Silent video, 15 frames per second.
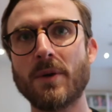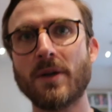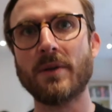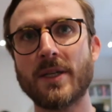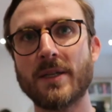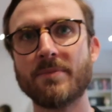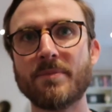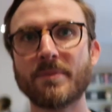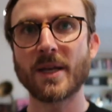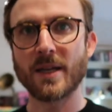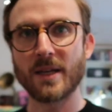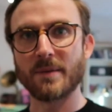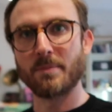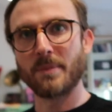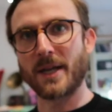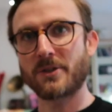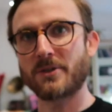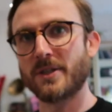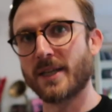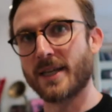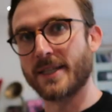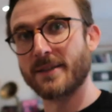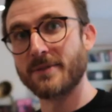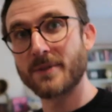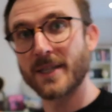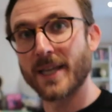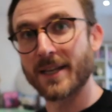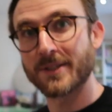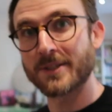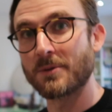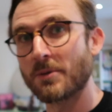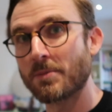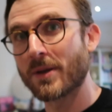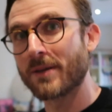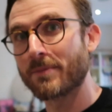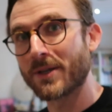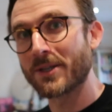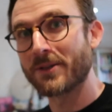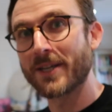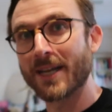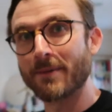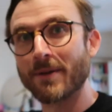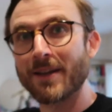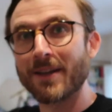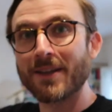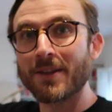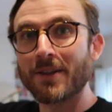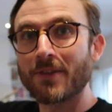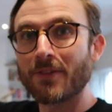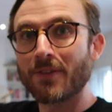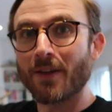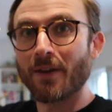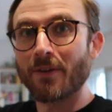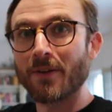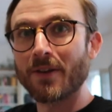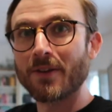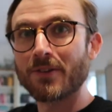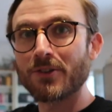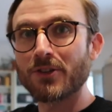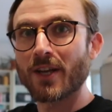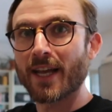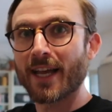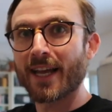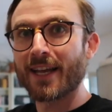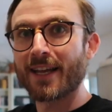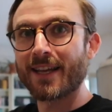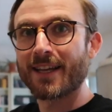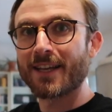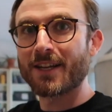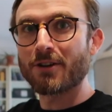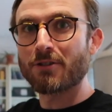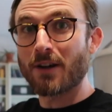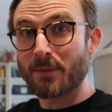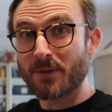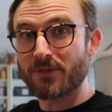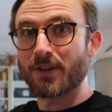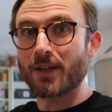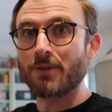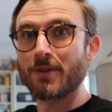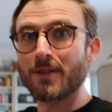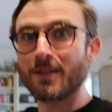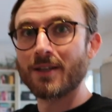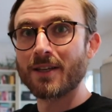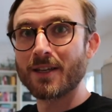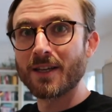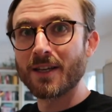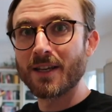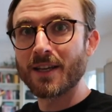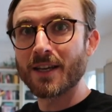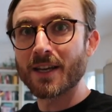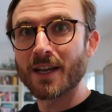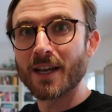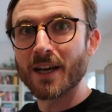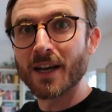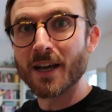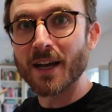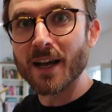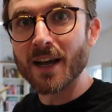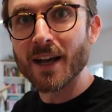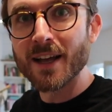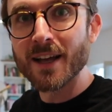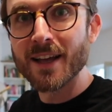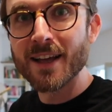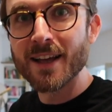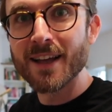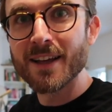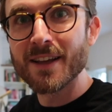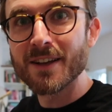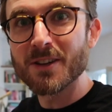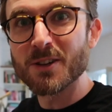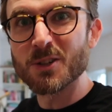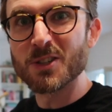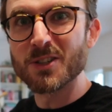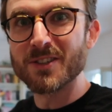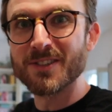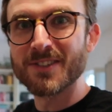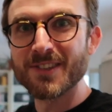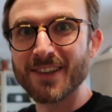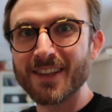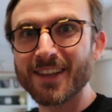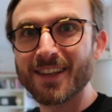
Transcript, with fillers: Where are we? Uh, battery died. Yeah, so we're playing my new game. So, chair, gramophone, uh, cushions.